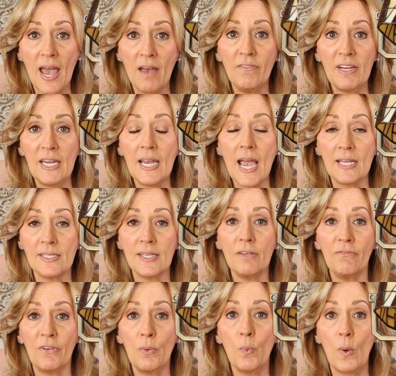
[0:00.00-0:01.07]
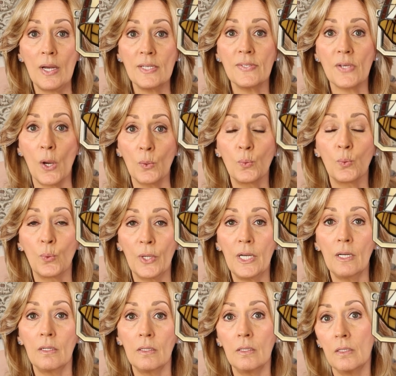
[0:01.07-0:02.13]
heavy as if it was a
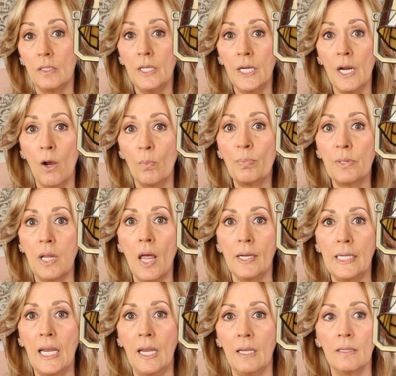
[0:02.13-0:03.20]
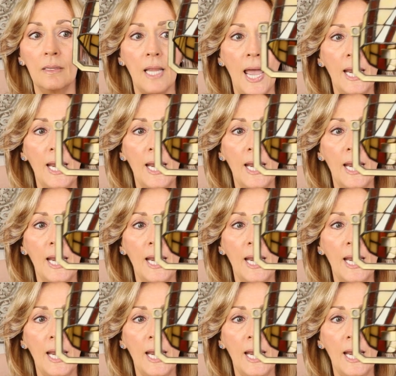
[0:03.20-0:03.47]
real, you know, plug-in